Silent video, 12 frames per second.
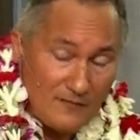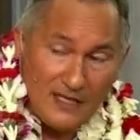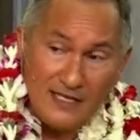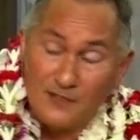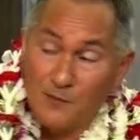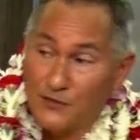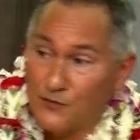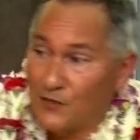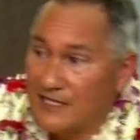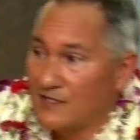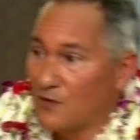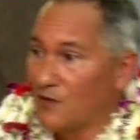his most
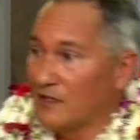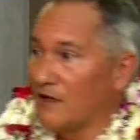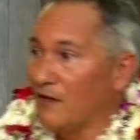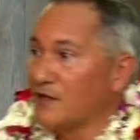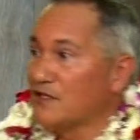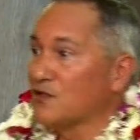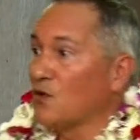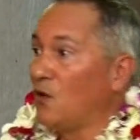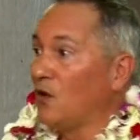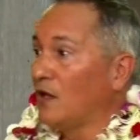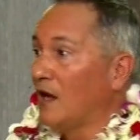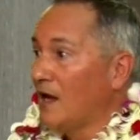recent one called The
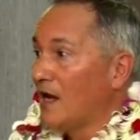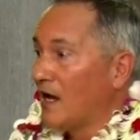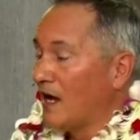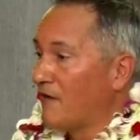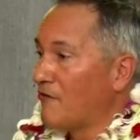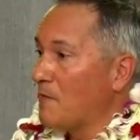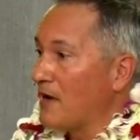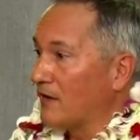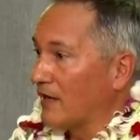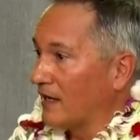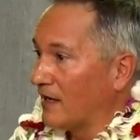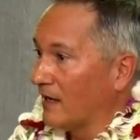Soul of
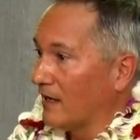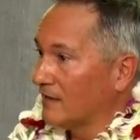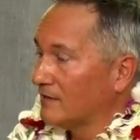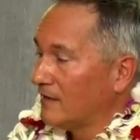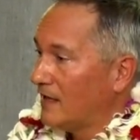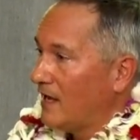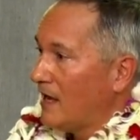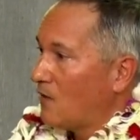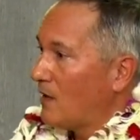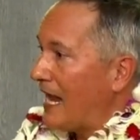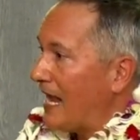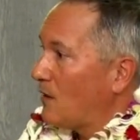America,
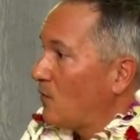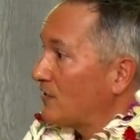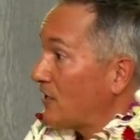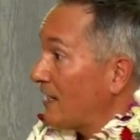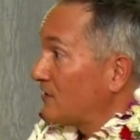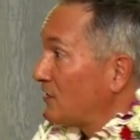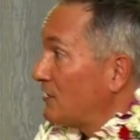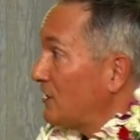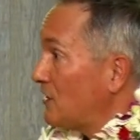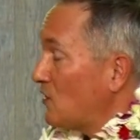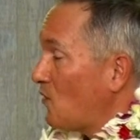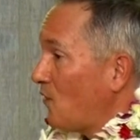which has to
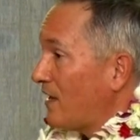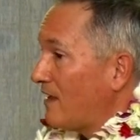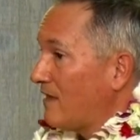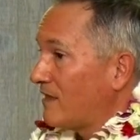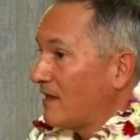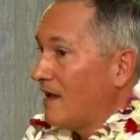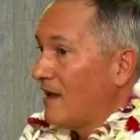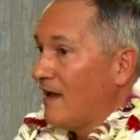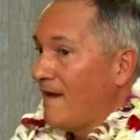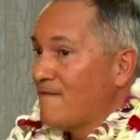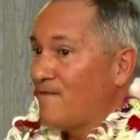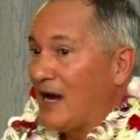do with
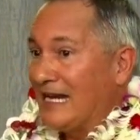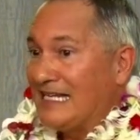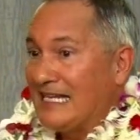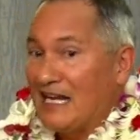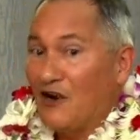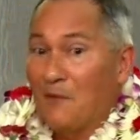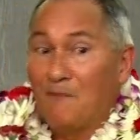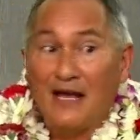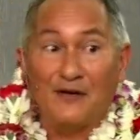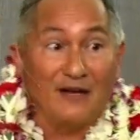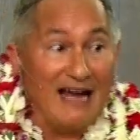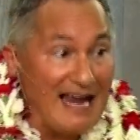finding our
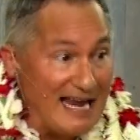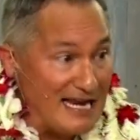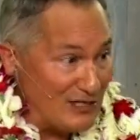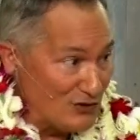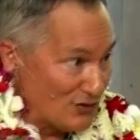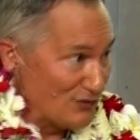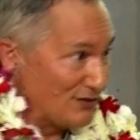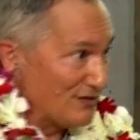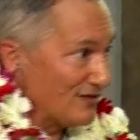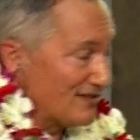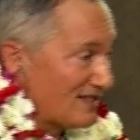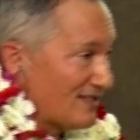better
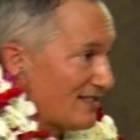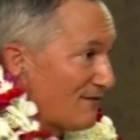angels.